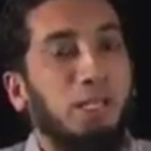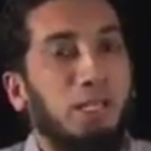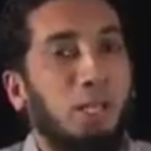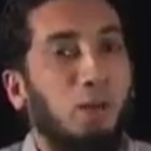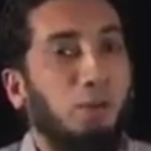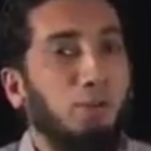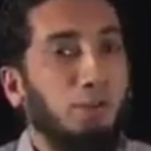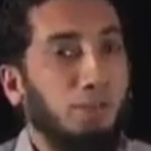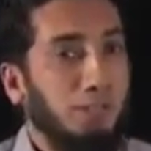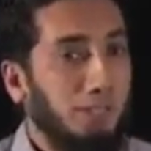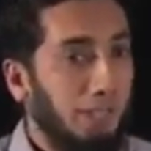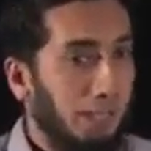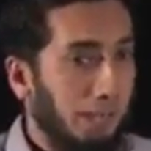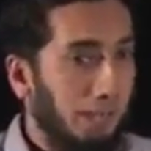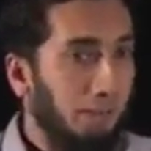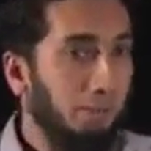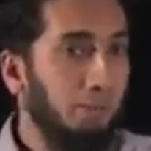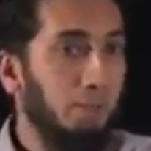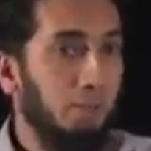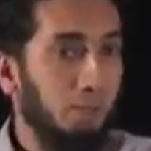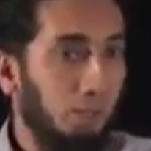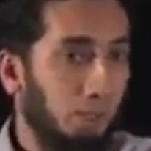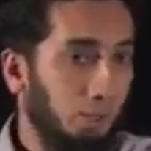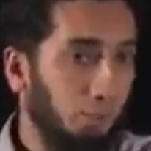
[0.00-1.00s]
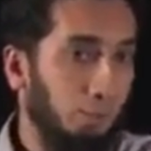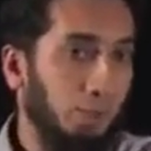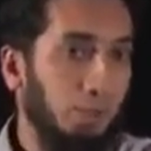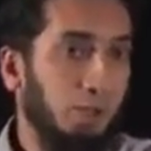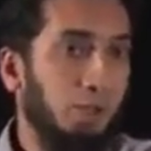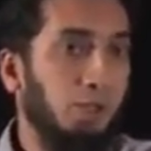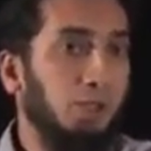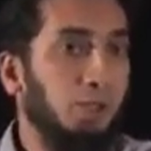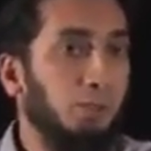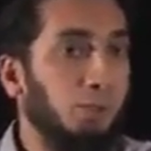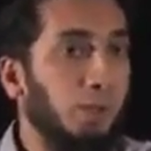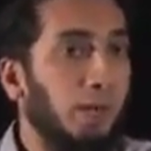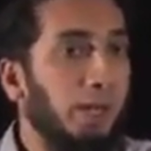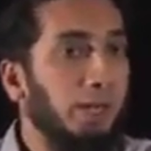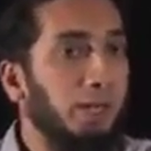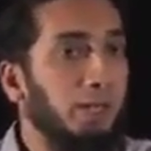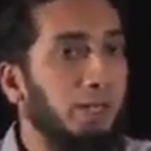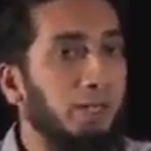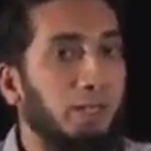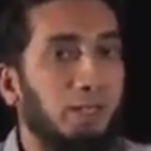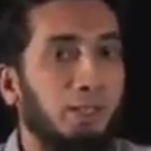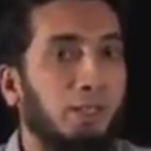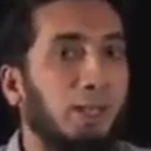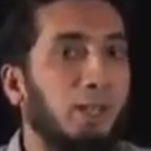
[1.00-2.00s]
Now the camel on which he's
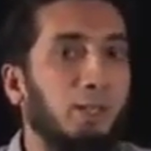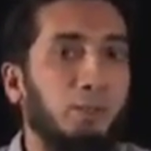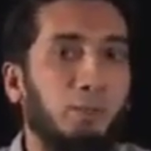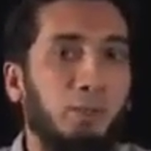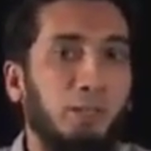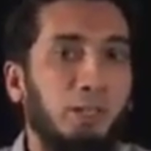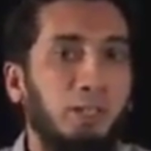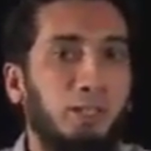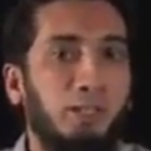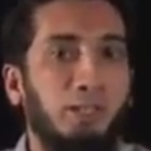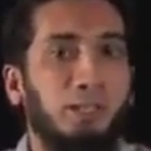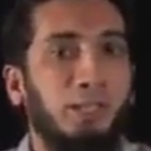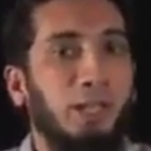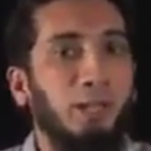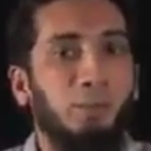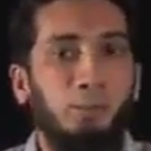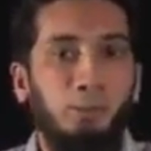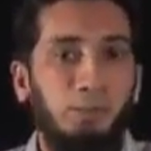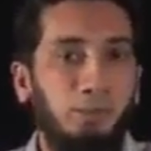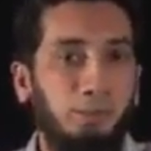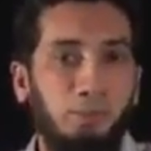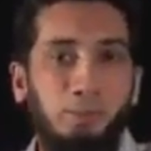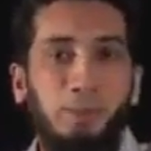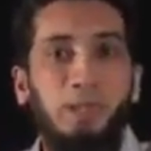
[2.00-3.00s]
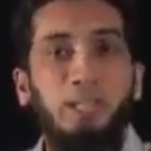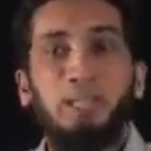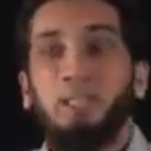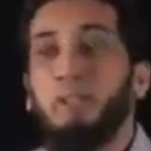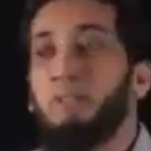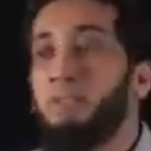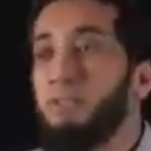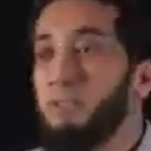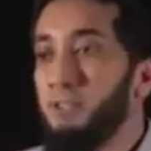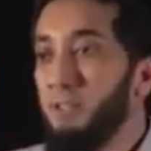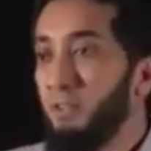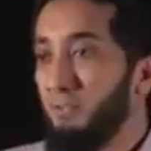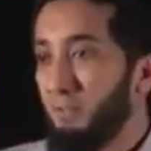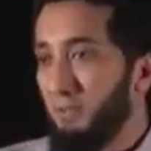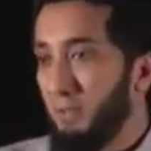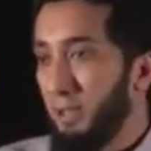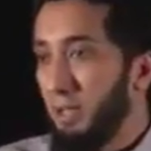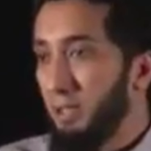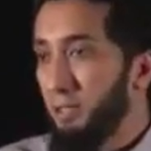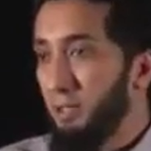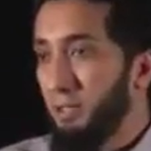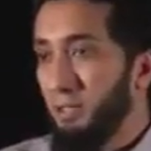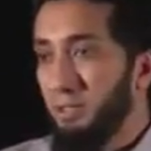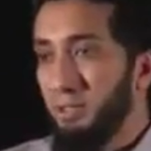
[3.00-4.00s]
riding, Allah created the camel in a magnificent
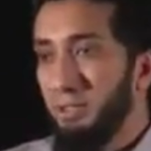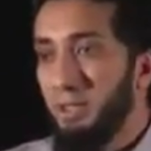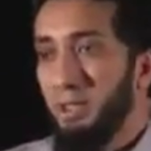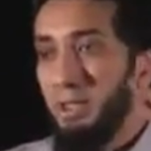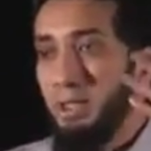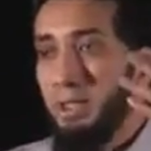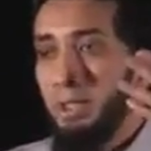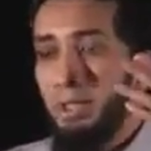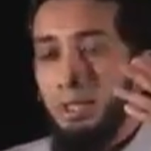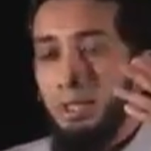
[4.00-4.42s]
fashion.